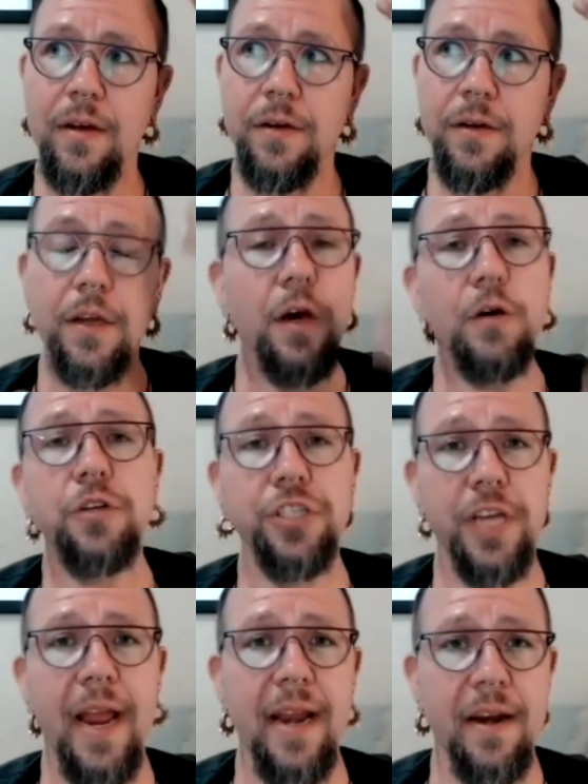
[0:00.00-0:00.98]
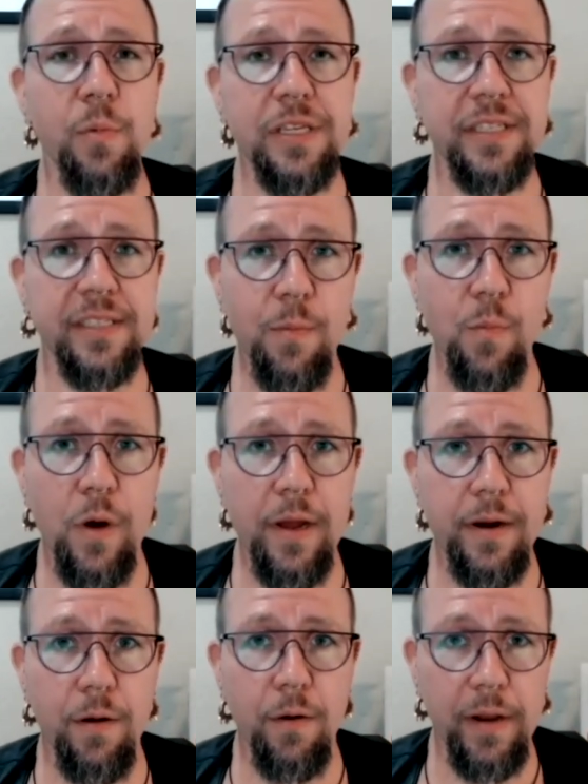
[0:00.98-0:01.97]
negotiated with
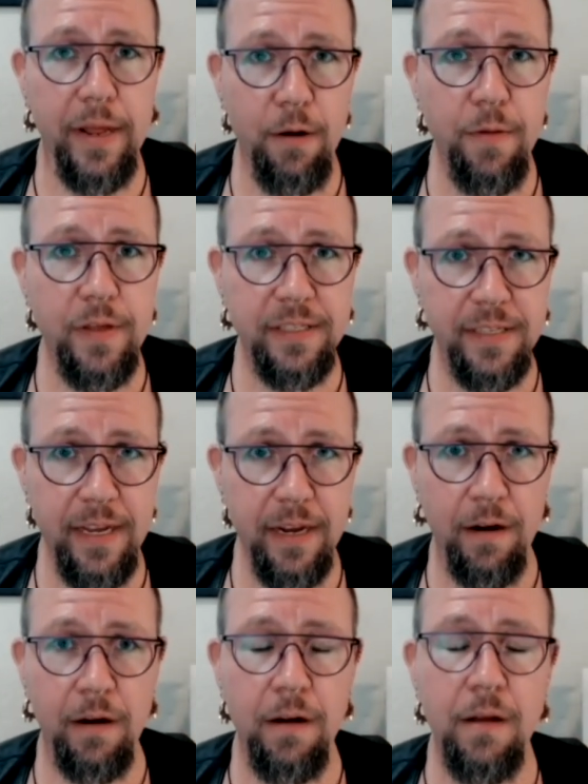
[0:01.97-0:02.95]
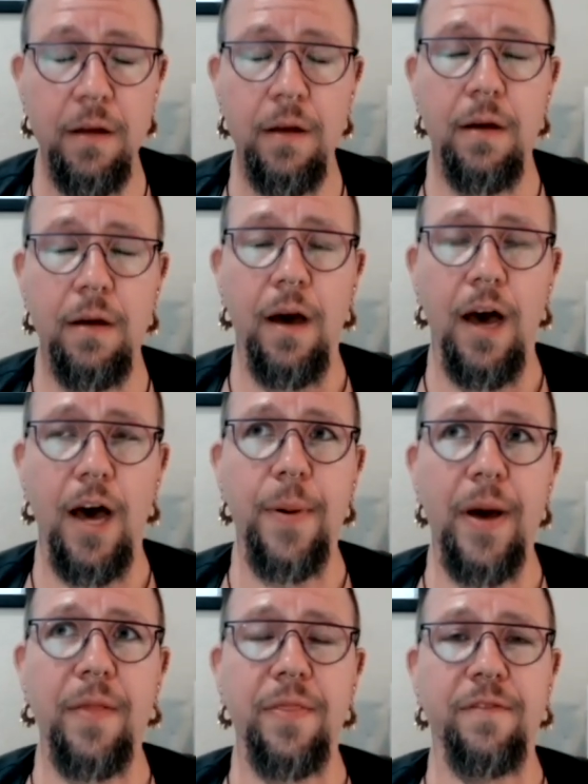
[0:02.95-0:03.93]
someone earlier this year
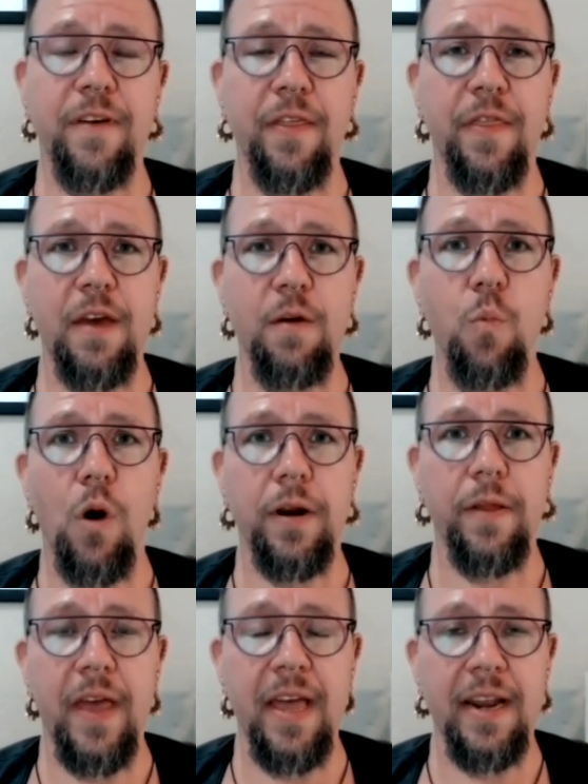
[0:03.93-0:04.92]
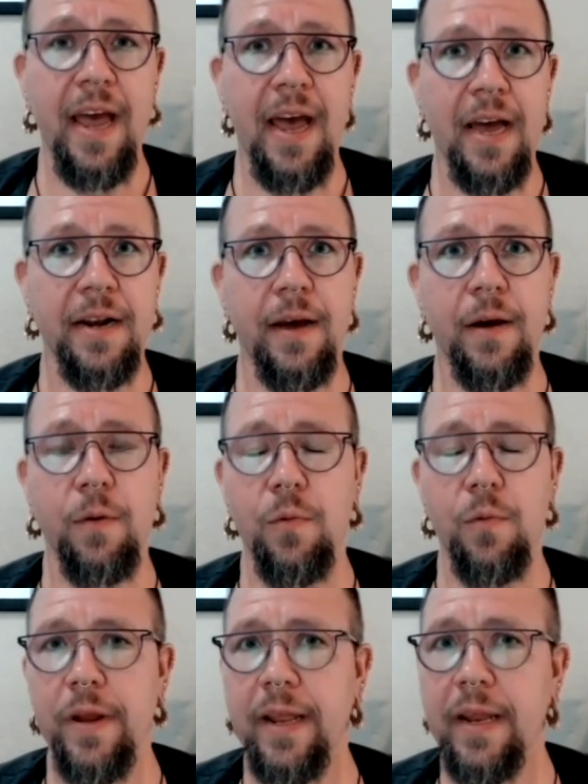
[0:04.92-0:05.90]
about the fact that they want they had had a
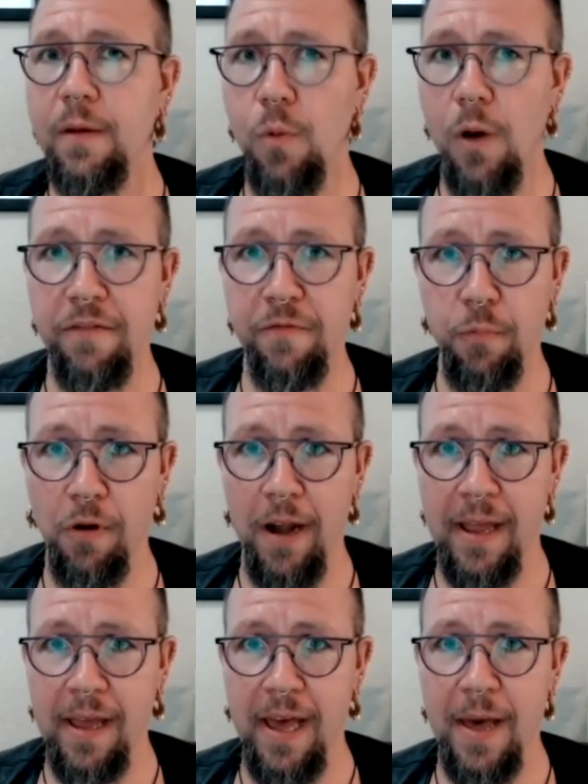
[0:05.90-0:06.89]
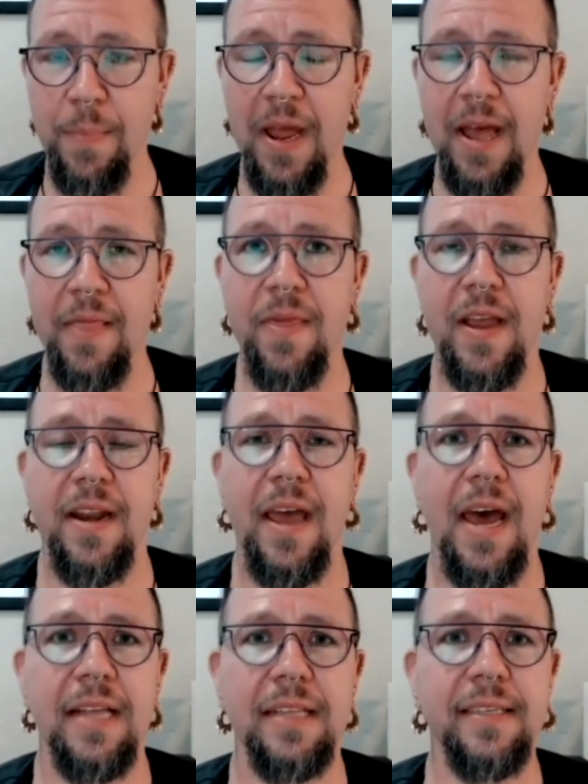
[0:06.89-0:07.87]
really rough breakup and they'd
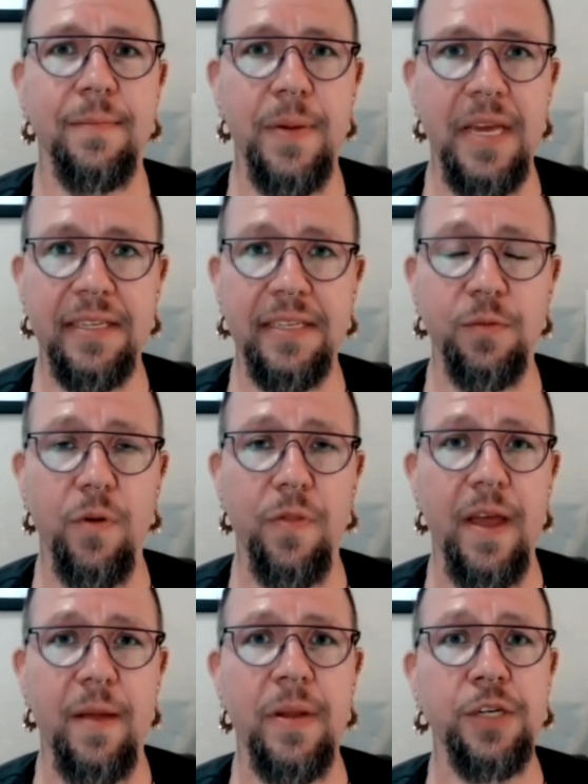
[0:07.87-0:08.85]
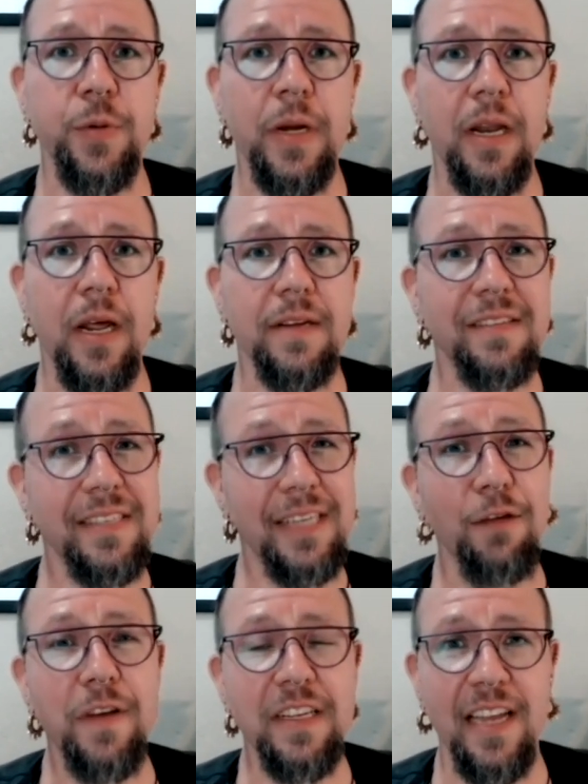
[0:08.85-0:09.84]
had some pieces where they had been doing a lot of
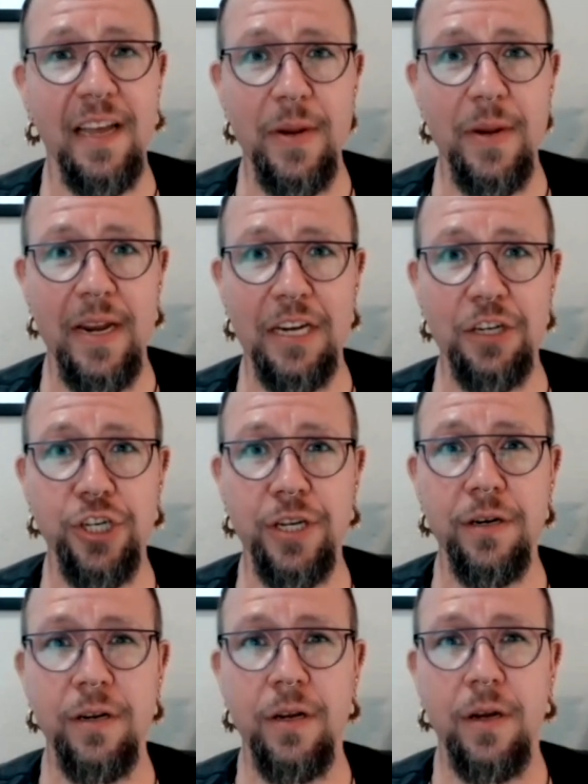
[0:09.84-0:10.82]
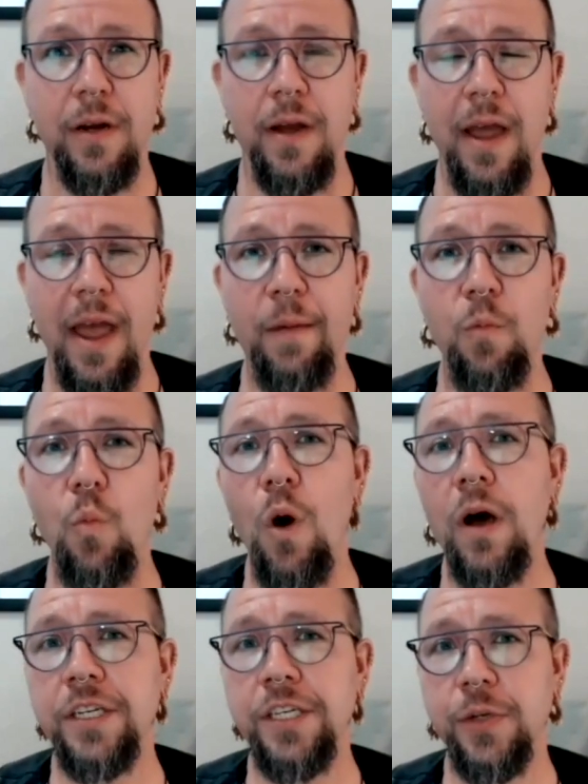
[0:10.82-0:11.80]
self-examination and
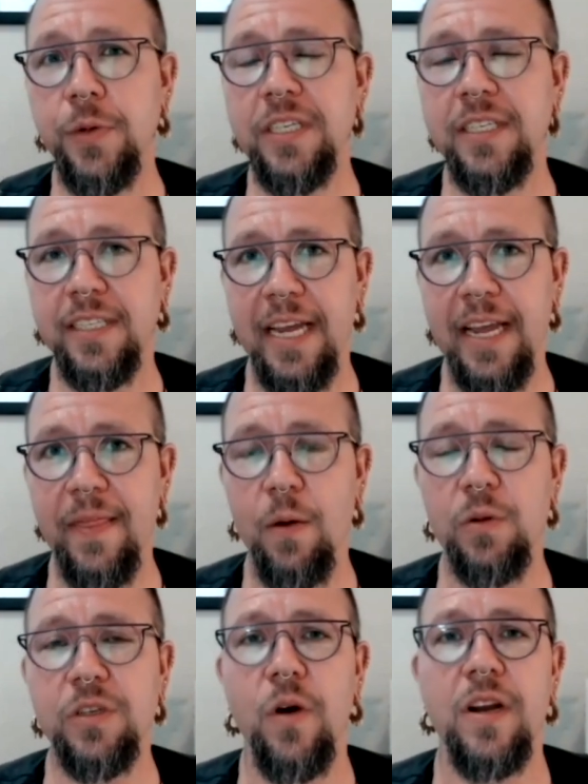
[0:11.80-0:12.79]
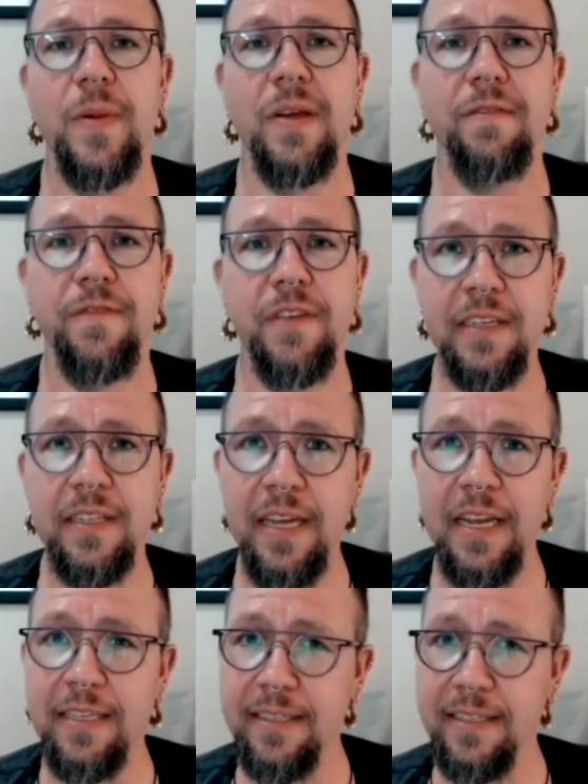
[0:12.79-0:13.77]
wanted to do a scene that was going to be physically
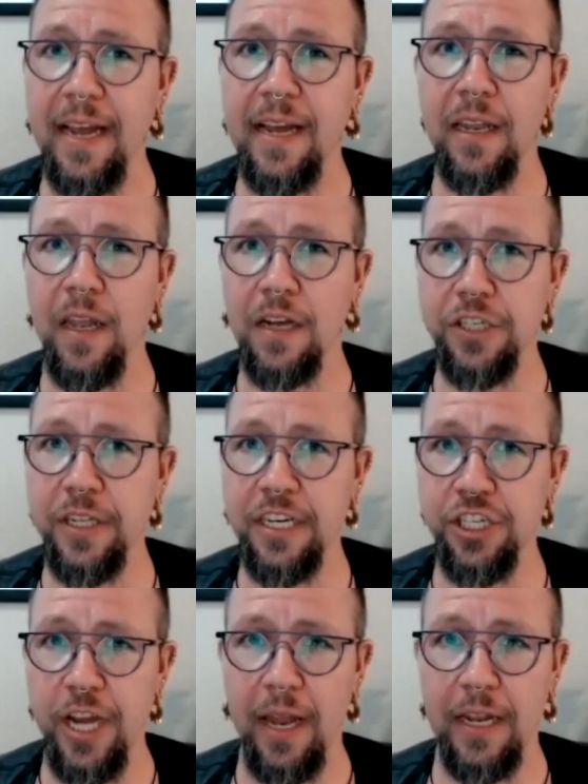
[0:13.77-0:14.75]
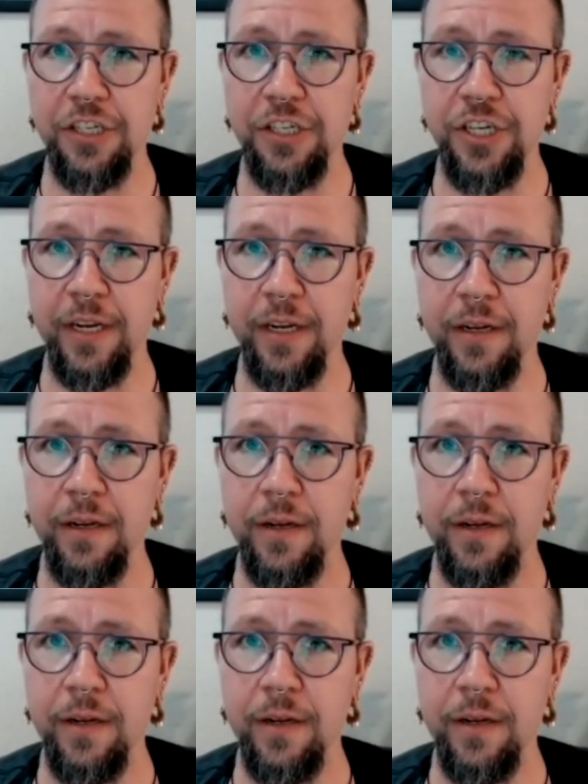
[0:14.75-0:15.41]
and psychologically challenging